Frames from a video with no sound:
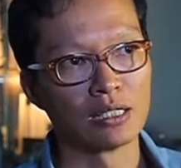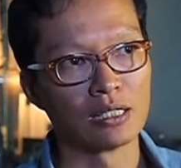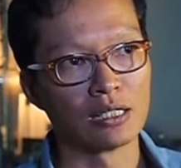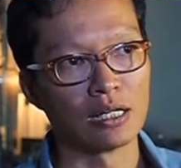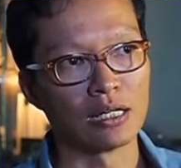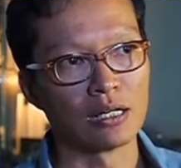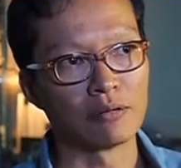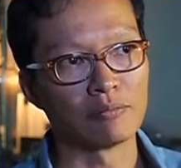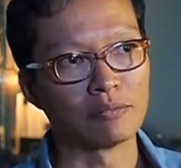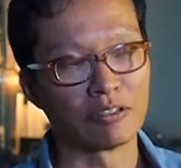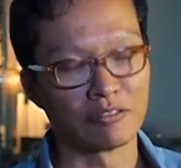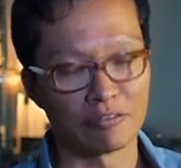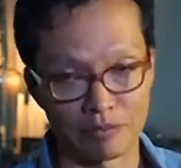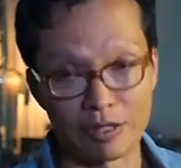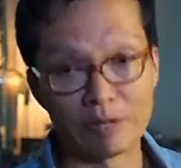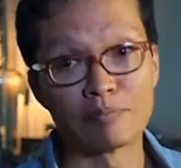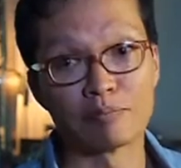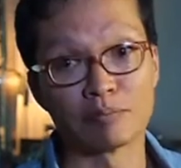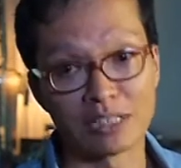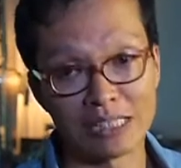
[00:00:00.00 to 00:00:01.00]
uh, the
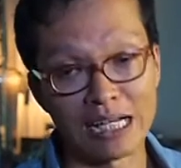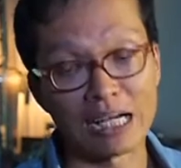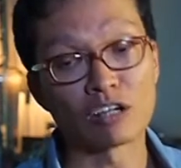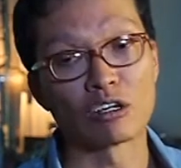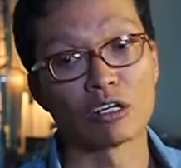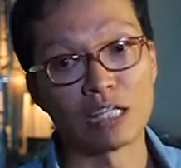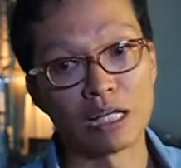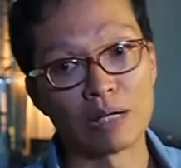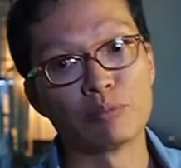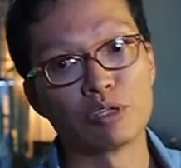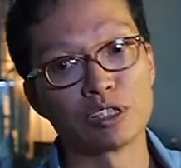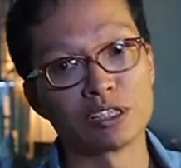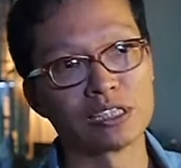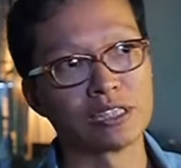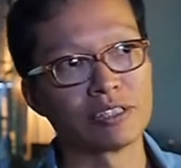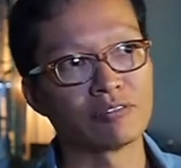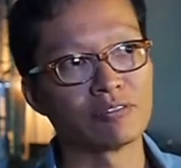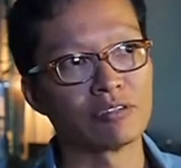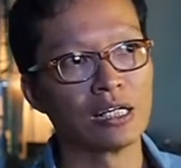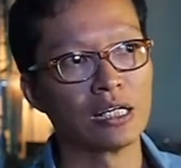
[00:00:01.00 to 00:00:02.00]
firm, Zarch
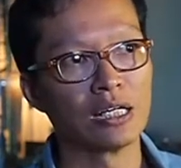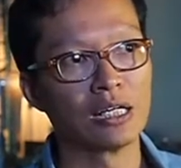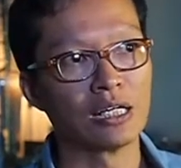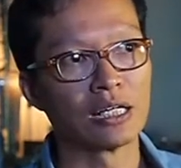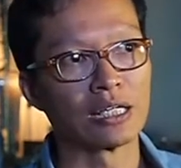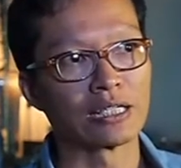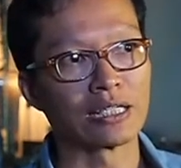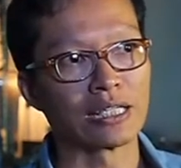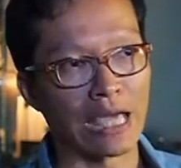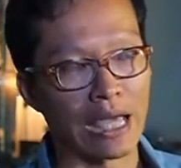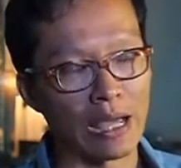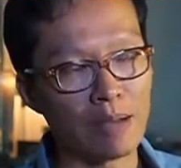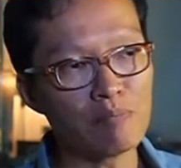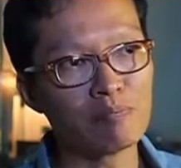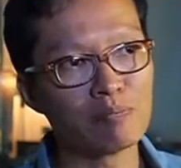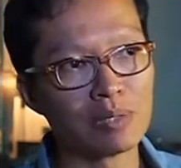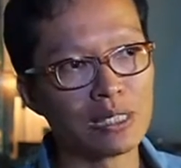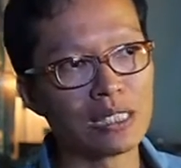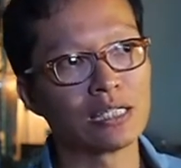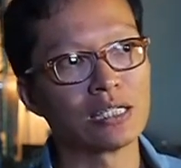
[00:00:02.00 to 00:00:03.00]
Collaborative,
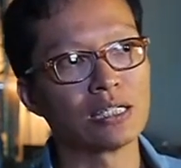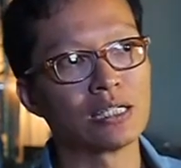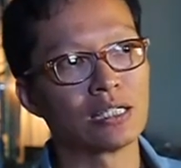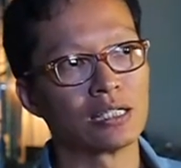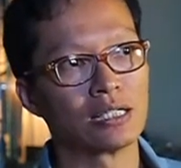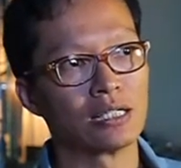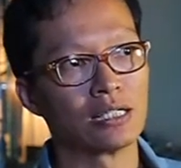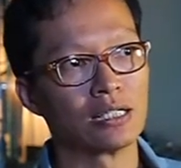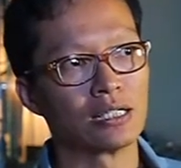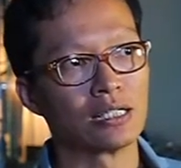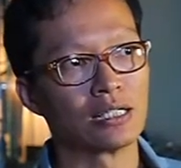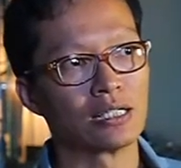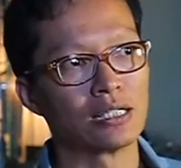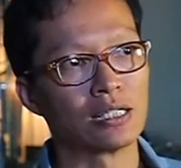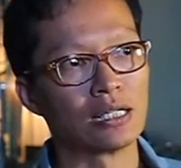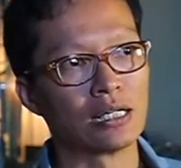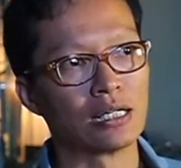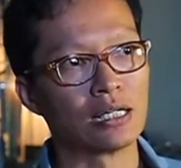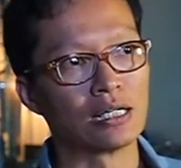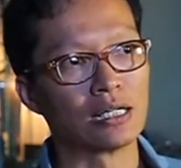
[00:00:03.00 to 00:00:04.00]
can be
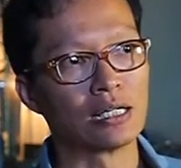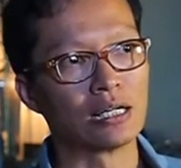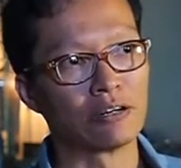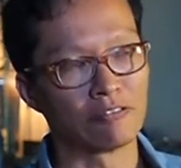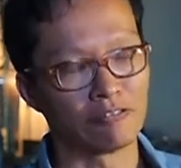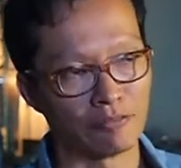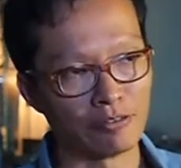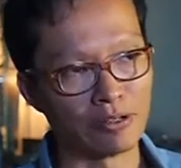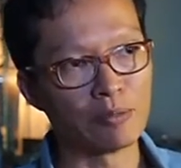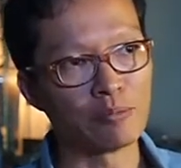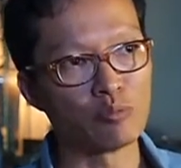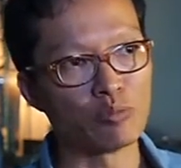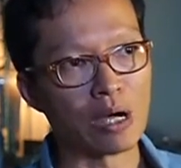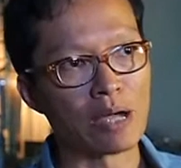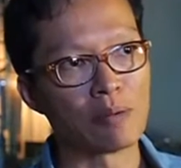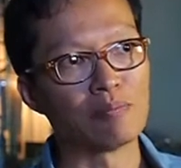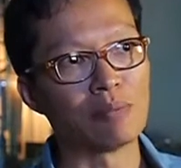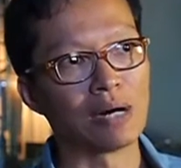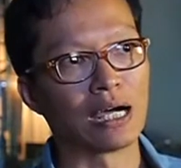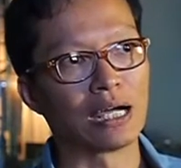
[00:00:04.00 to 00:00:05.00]
a, a firm
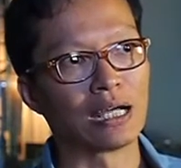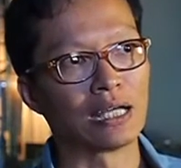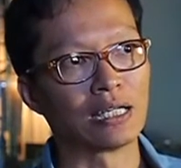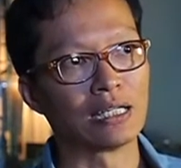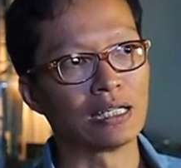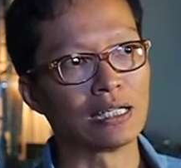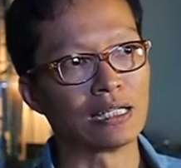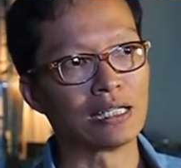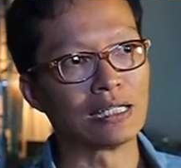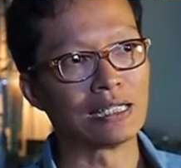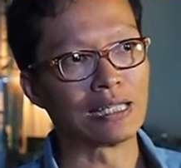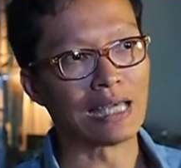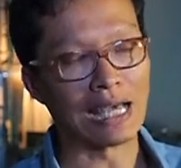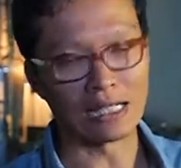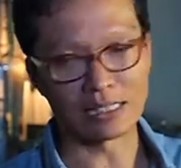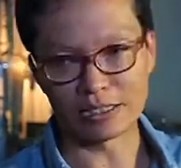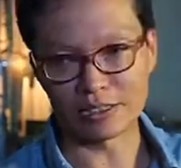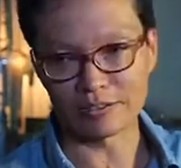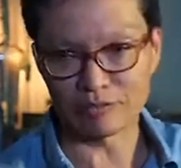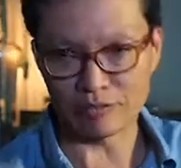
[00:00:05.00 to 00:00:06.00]
whereby it, it,
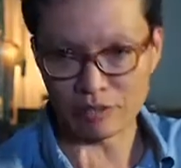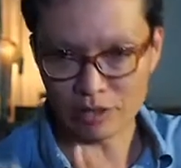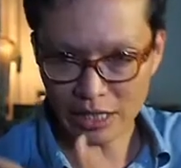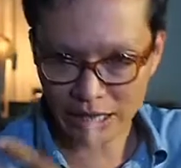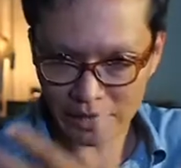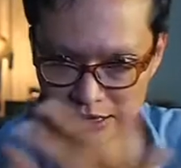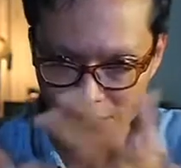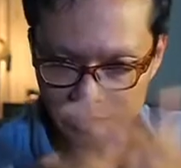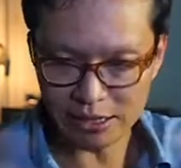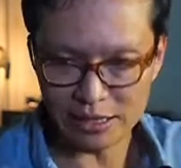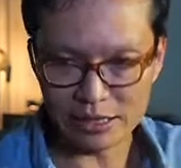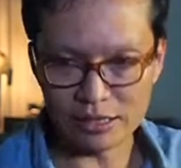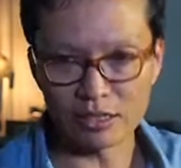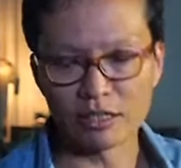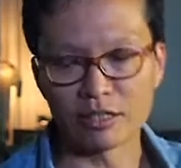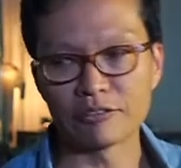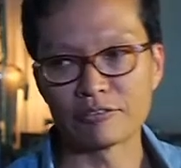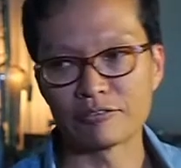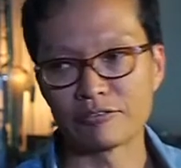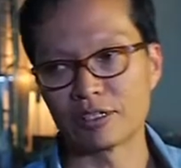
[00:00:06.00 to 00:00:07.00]
has a variety
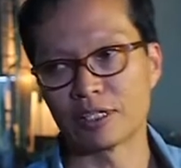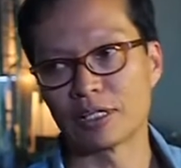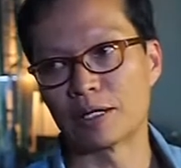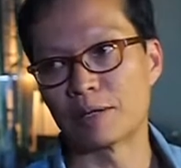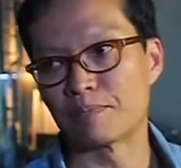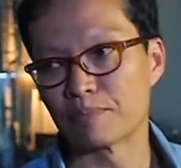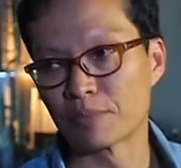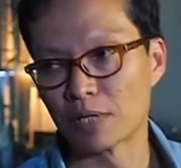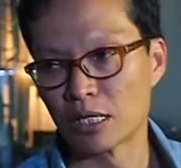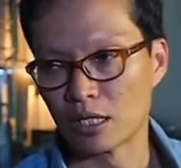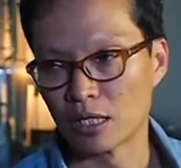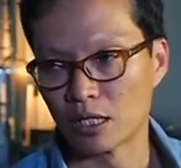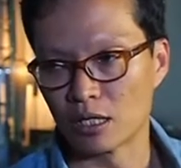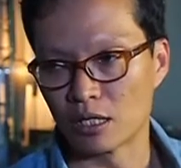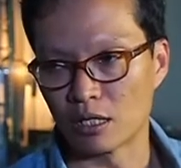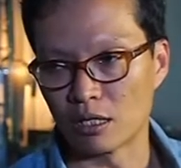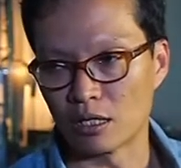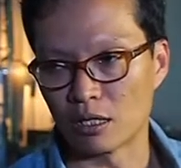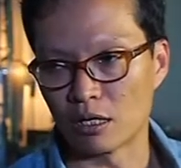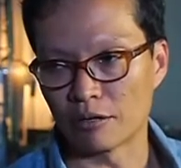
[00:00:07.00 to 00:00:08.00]
of, um,
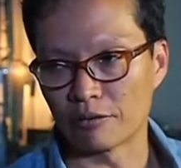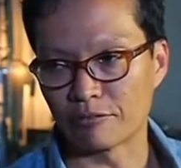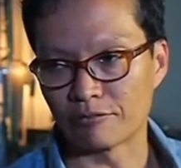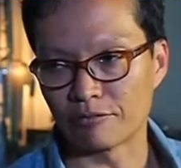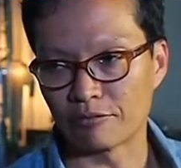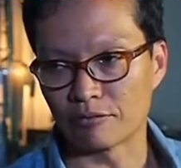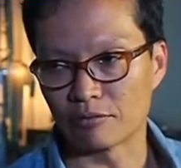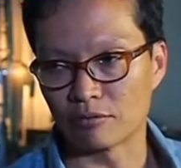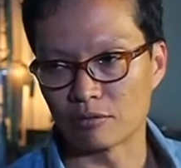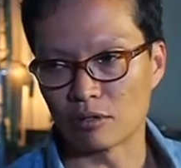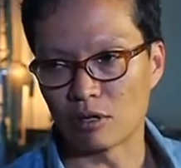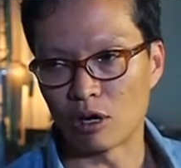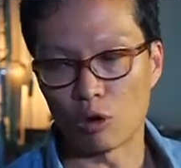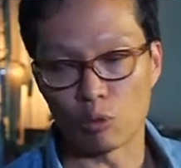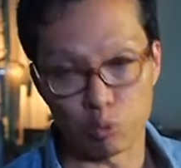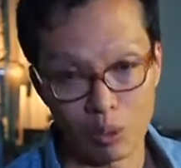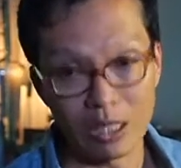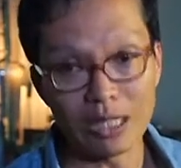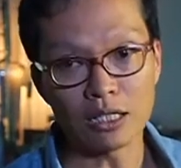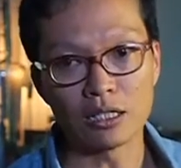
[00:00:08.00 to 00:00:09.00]
of,
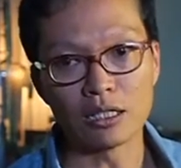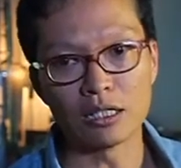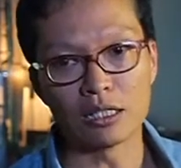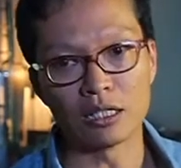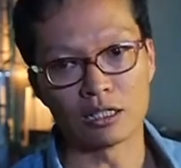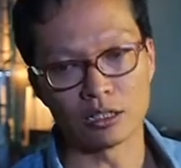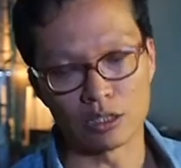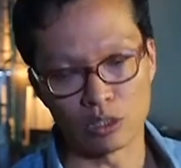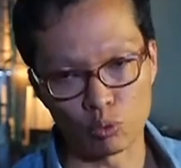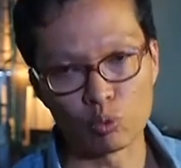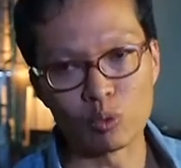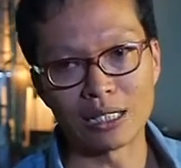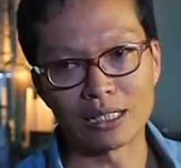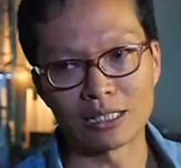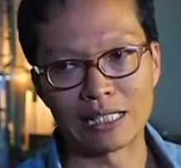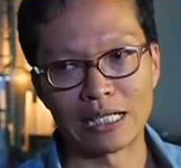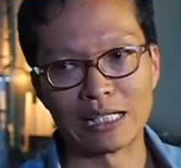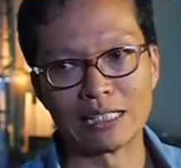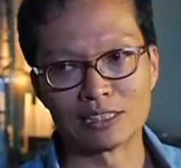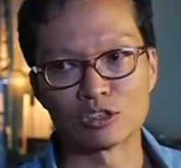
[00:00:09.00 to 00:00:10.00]
of work, the
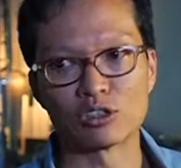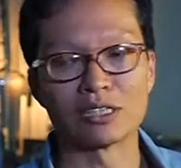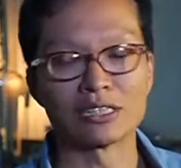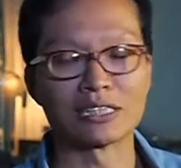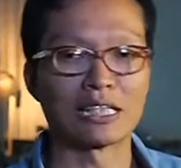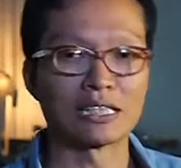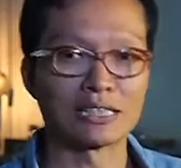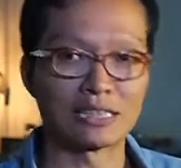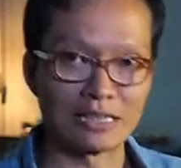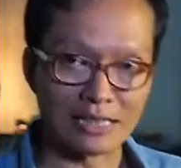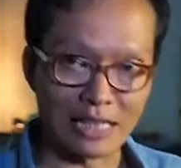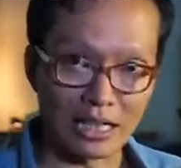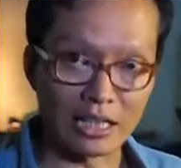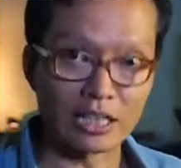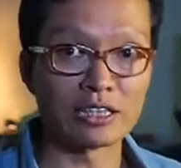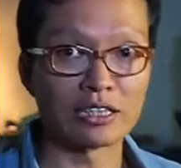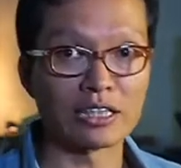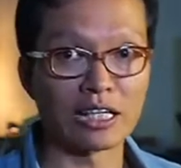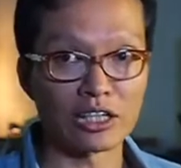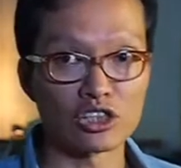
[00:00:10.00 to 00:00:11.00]
work that is not just in
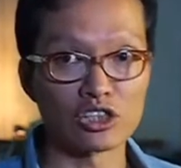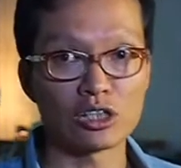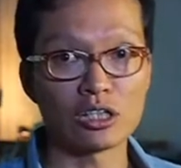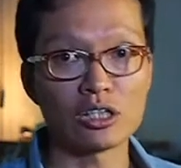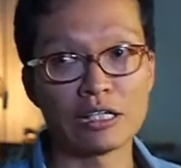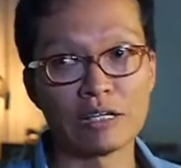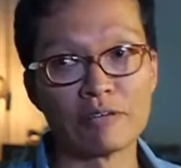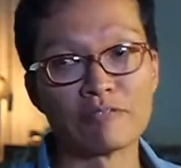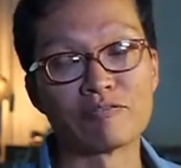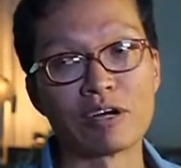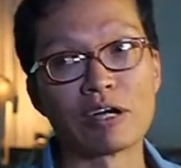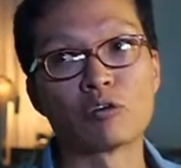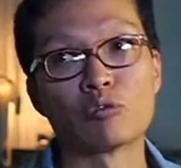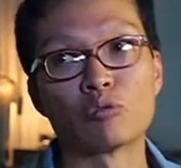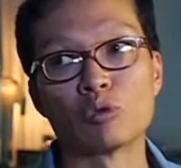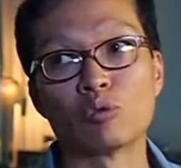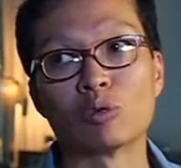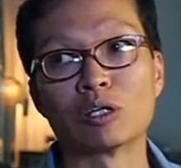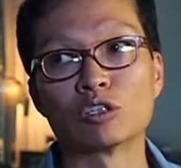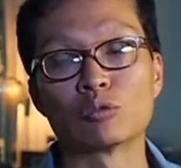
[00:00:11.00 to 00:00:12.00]
architecture. In
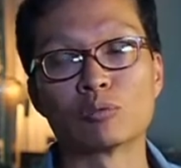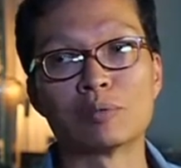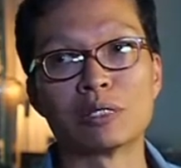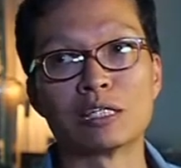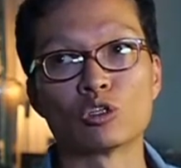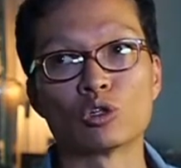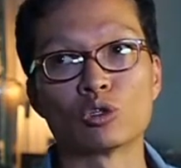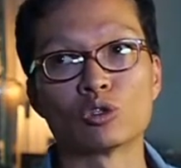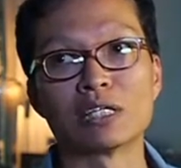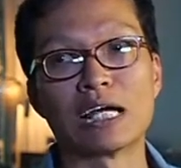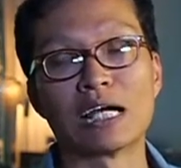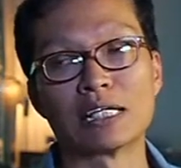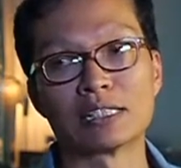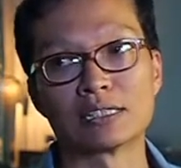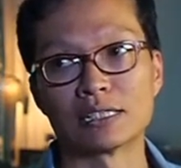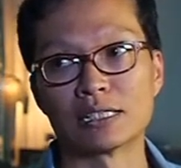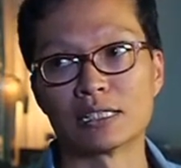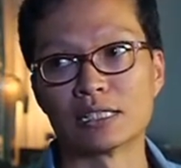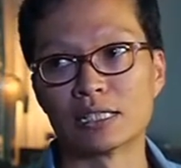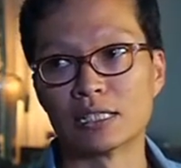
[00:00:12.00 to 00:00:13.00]
fact, we want to be known
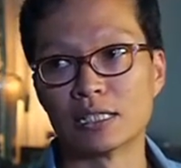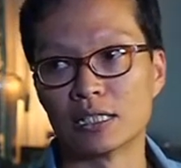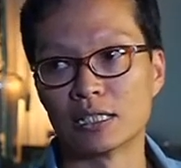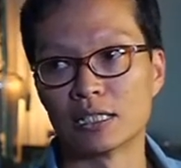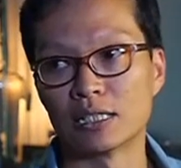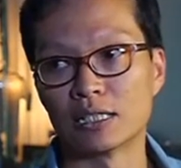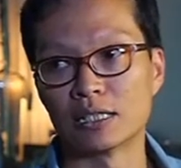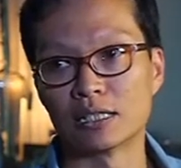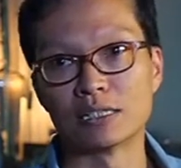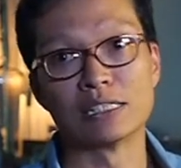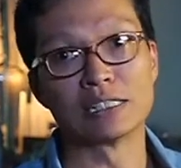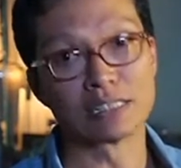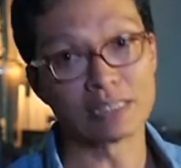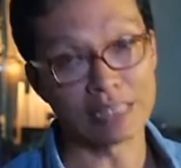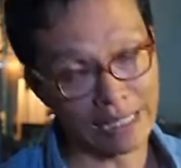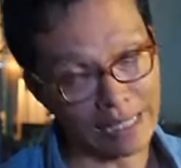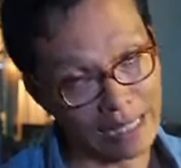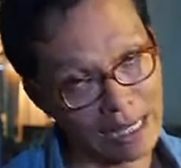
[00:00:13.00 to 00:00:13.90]
as a, a design